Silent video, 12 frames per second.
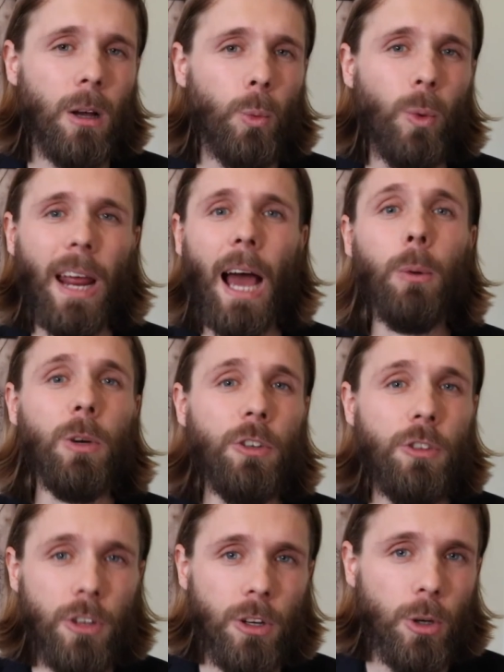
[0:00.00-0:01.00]
what I
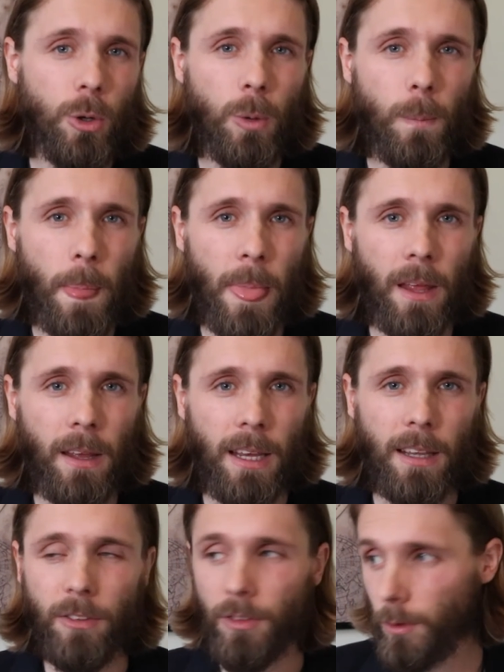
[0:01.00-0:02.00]
would do
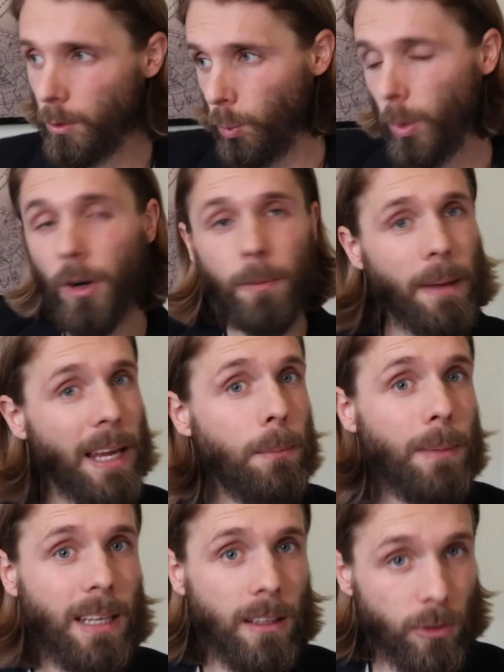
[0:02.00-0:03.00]
is work made
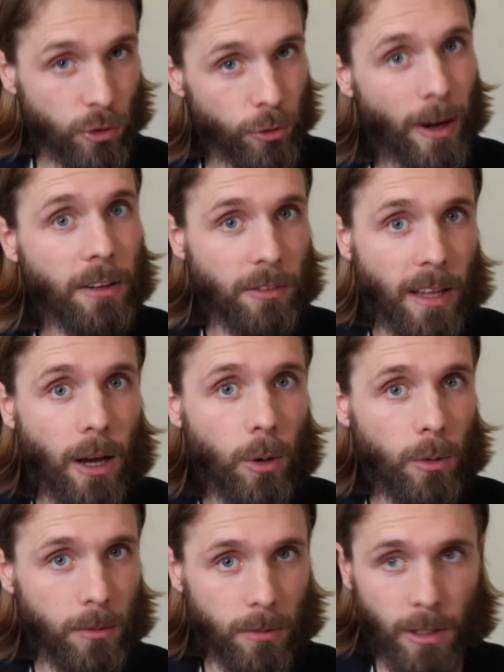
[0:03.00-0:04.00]
me stressed
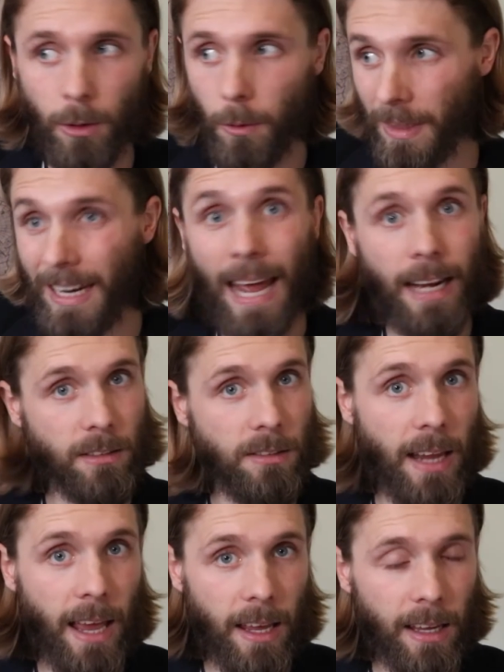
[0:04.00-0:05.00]
out. You know, the next
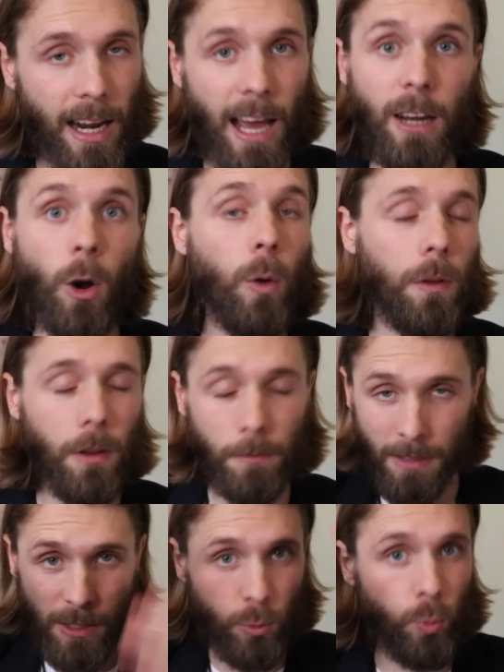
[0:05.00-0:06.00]
day I had all of
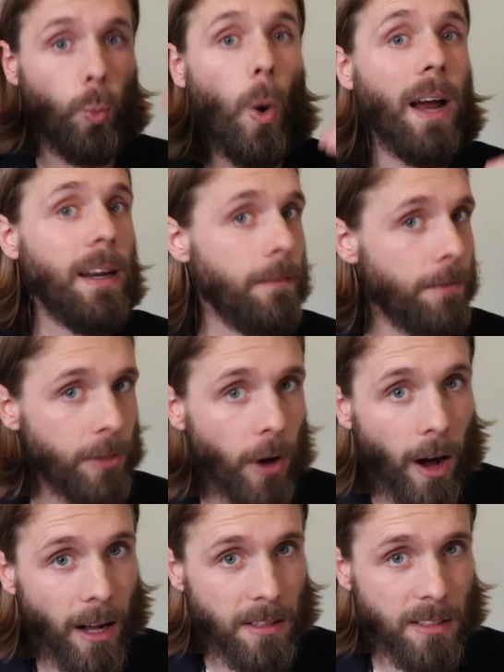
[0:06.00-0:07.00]
these what if
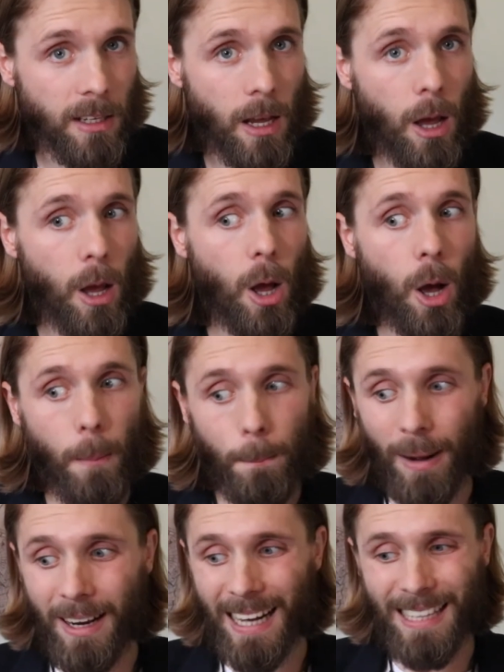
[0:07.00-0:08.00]
thoughts,
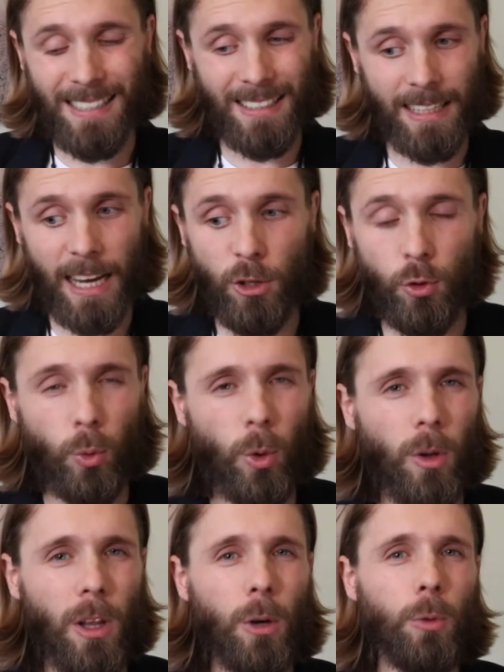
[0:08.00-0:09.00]
but a
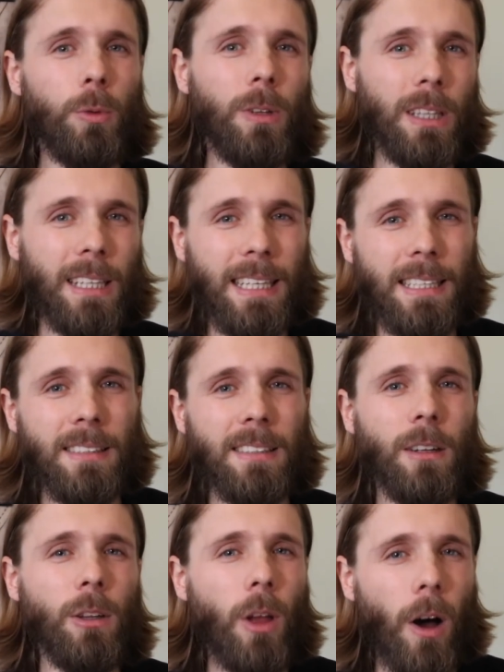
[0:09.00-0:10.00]
schedule released
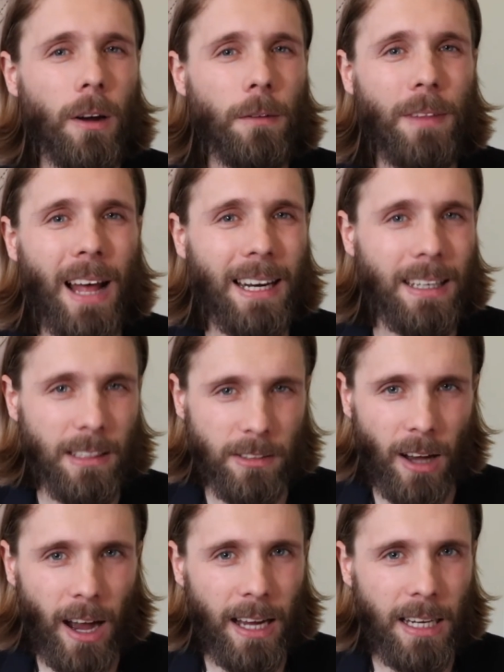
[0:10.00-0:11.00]
a lot of that
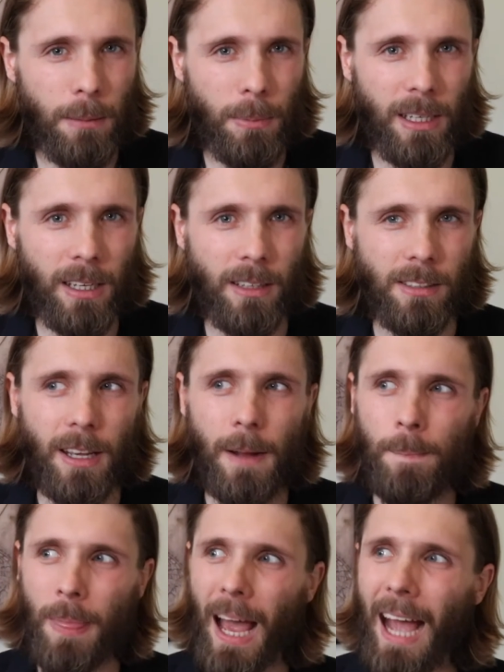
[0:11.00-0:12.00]
anxiety because
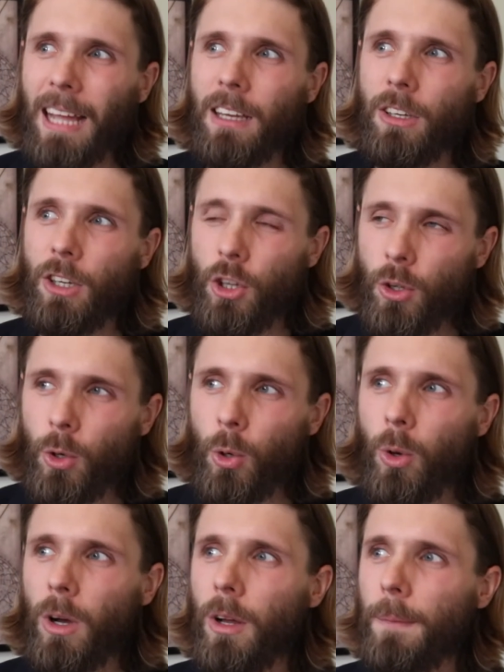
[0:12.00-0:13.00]
I
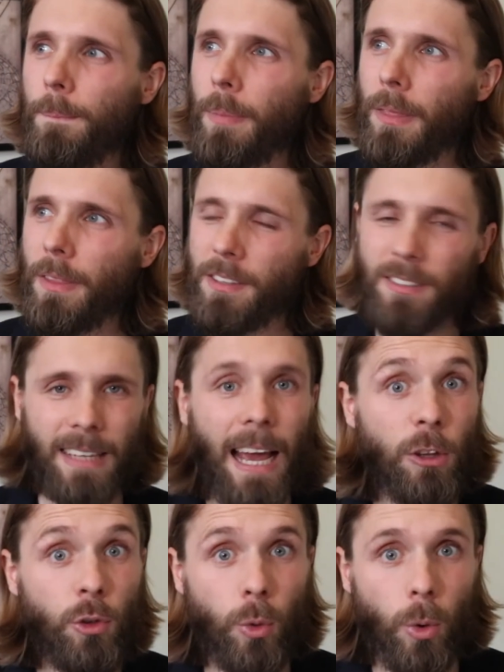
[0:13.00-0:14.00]
knew the
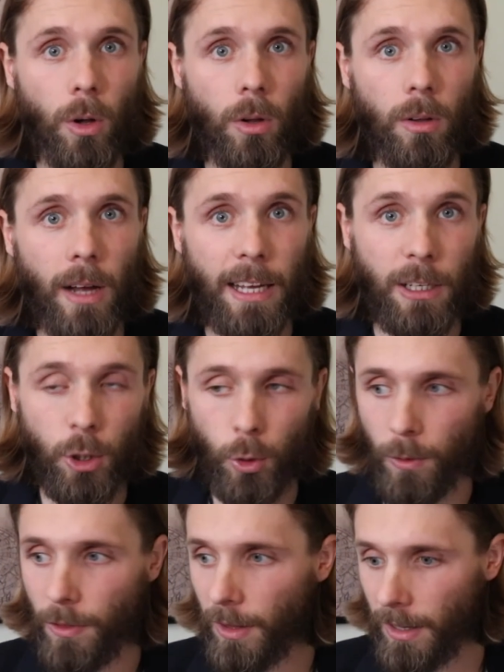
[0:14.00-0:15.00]
schedule. I
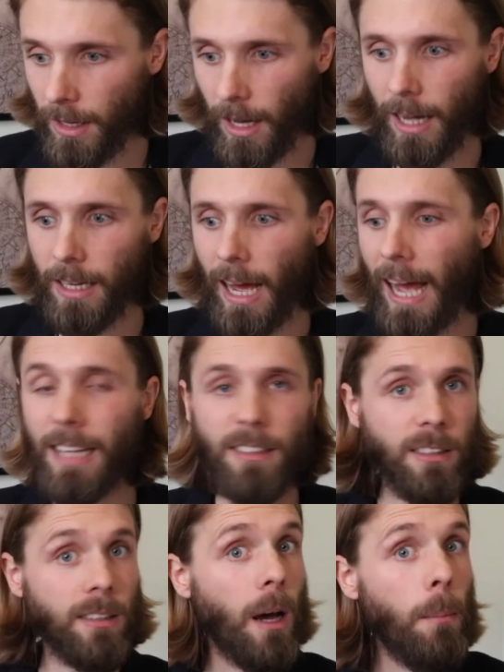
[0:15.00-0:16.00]
knew the I had
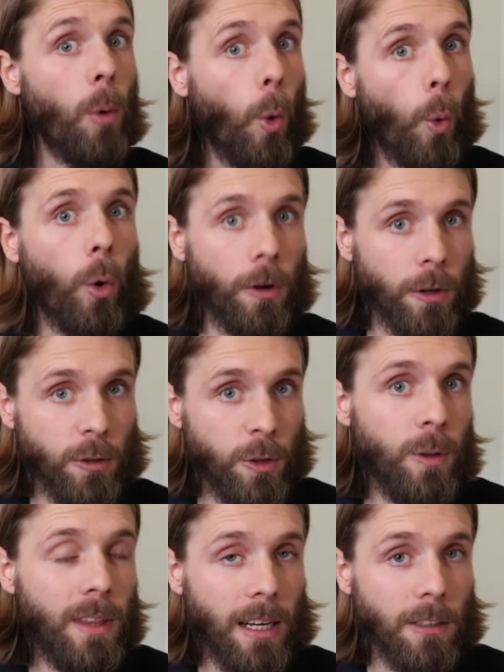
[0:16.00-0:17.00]
some order
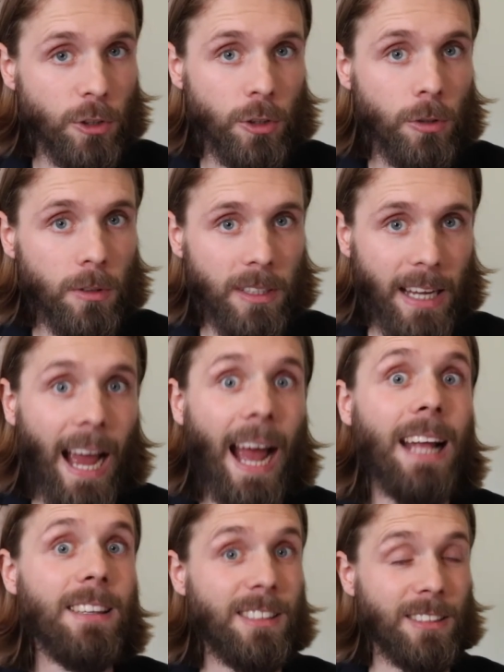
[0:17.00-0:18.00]
to the uncertainty. I
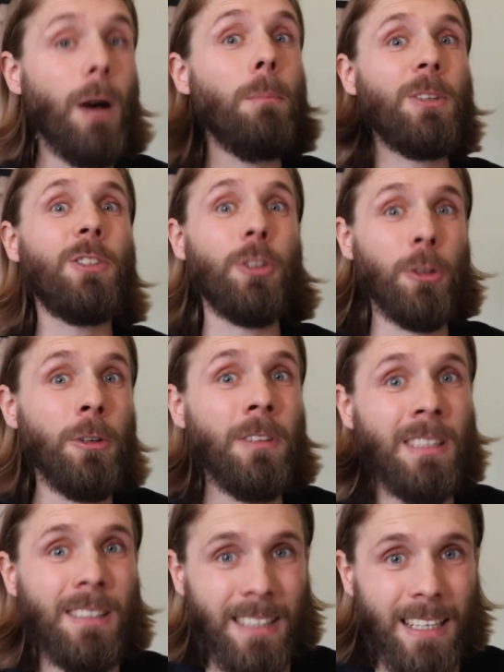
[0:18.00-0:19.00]
had some
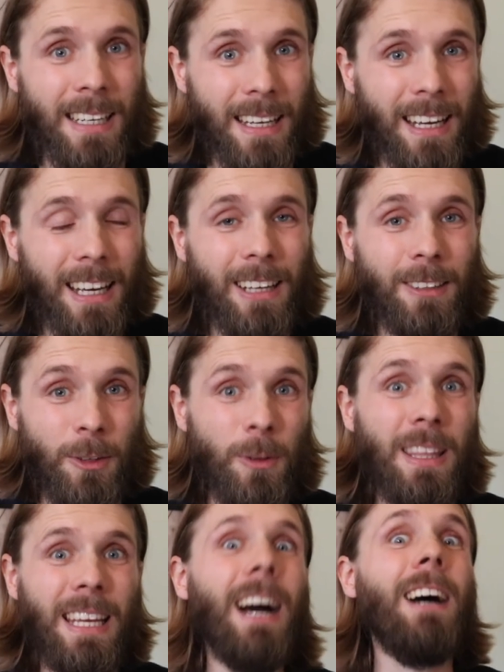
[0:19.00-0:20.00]
certainty to
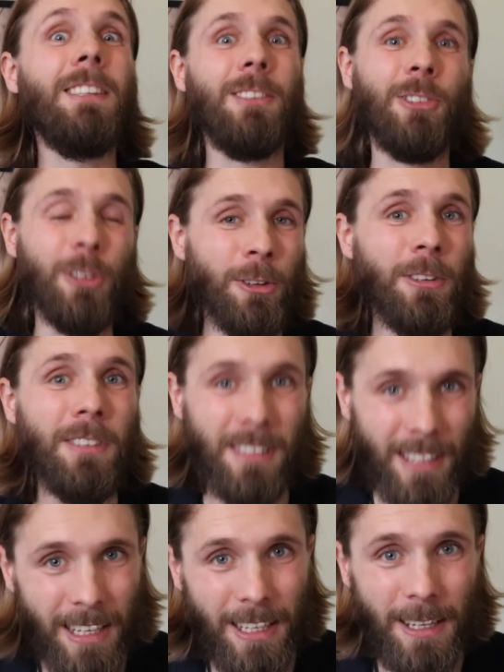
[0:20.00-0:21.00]
the
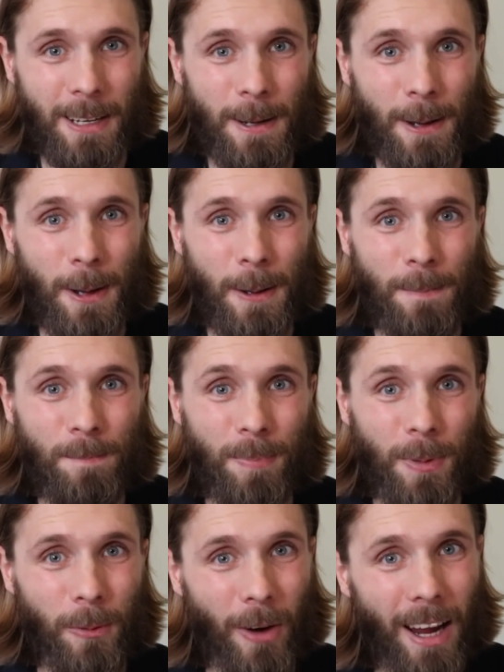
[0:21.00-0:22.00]
uncertainty
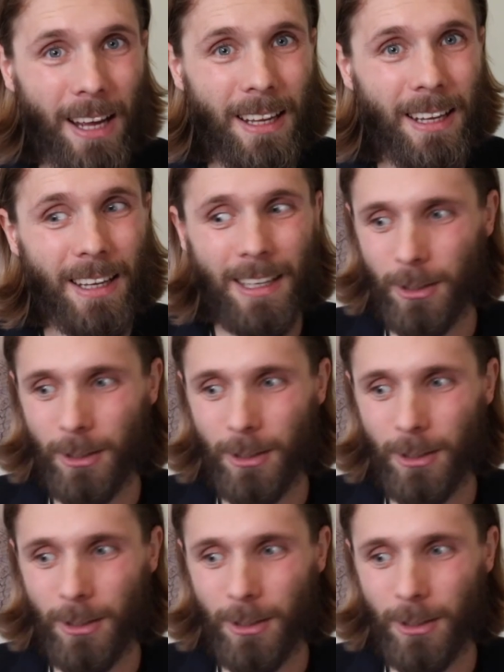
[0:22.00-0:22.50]
right?